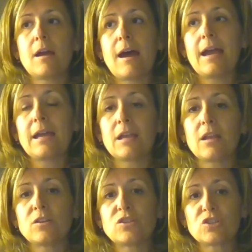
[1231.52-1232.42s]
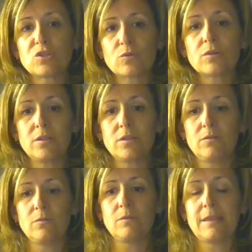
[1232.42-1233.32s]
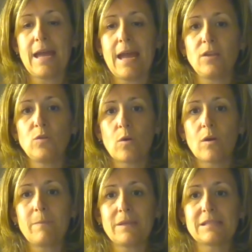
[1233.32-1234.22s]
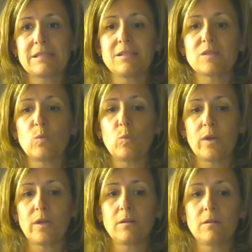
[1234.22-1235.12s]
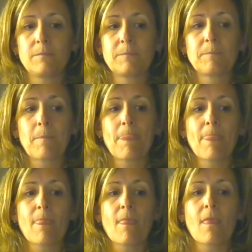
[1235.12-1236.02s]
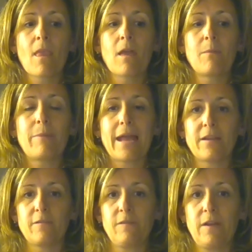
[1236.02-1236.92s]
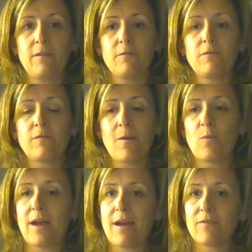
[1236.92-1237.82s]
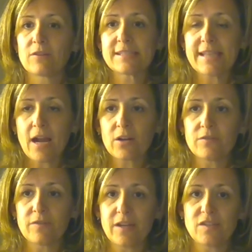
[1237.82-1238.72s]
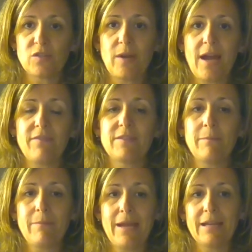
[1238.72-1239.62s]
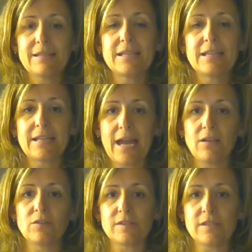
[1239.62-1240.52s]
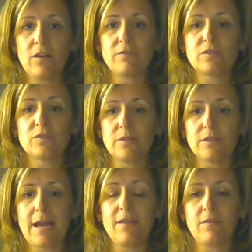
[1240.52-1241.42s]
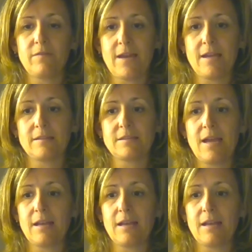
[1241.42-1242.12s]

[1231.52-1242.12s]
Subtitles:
I can assure you that your business will benefit from whatever sacrifice you have to make to get yourself to a live event.